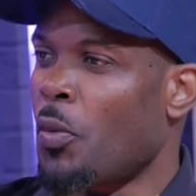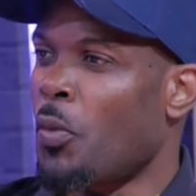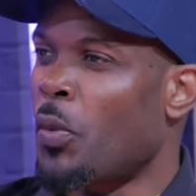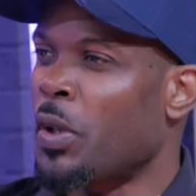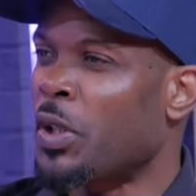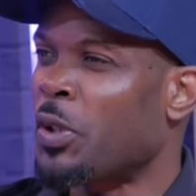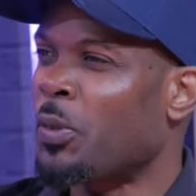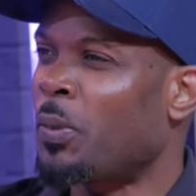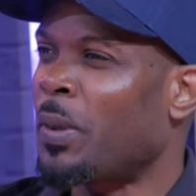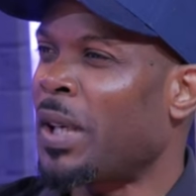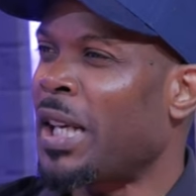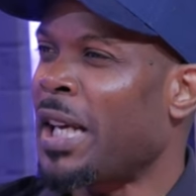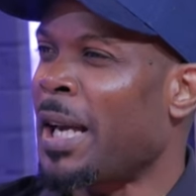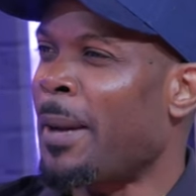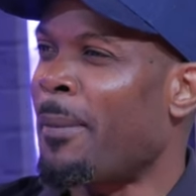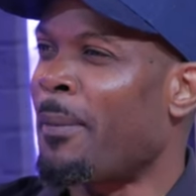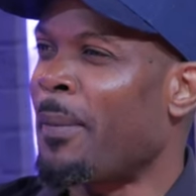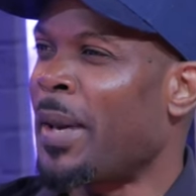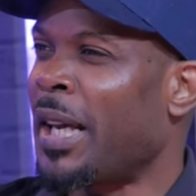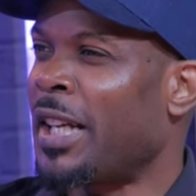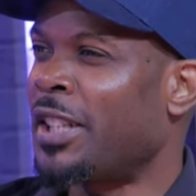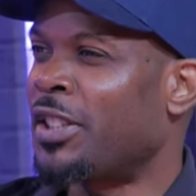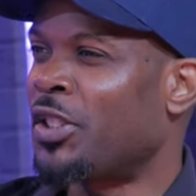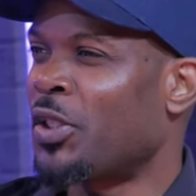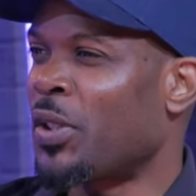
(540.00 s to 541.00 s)
Which player
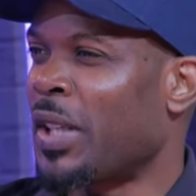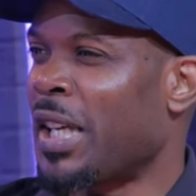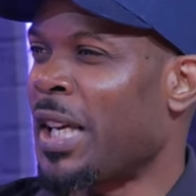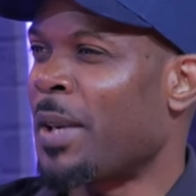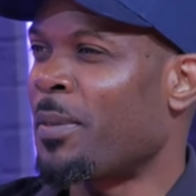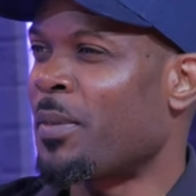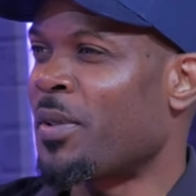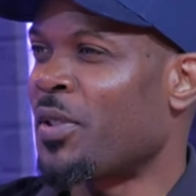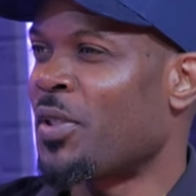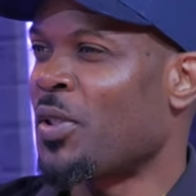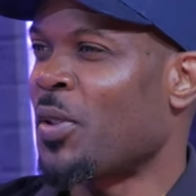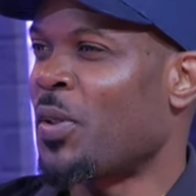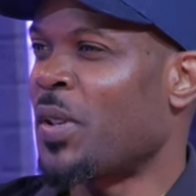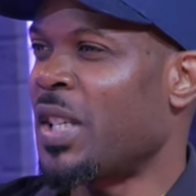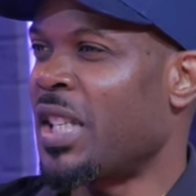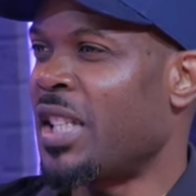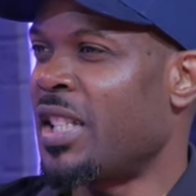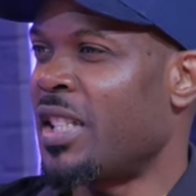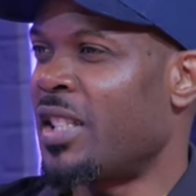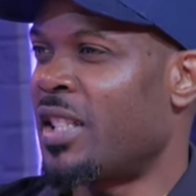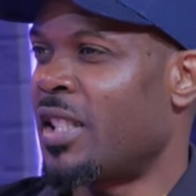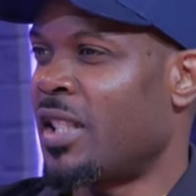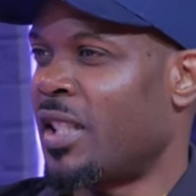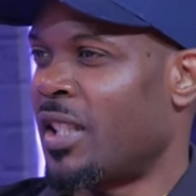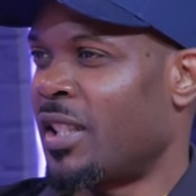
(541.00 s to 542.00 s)
made your game so
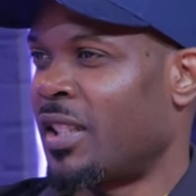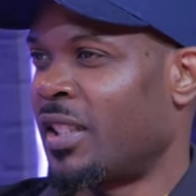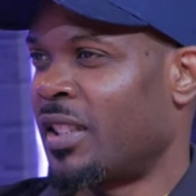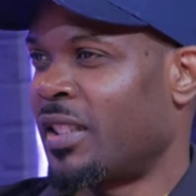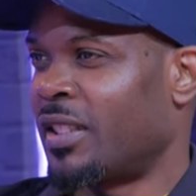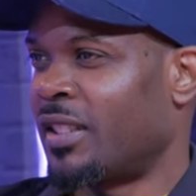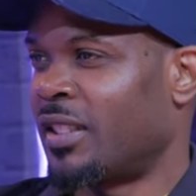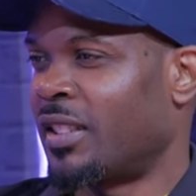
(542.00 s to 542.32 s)
easy?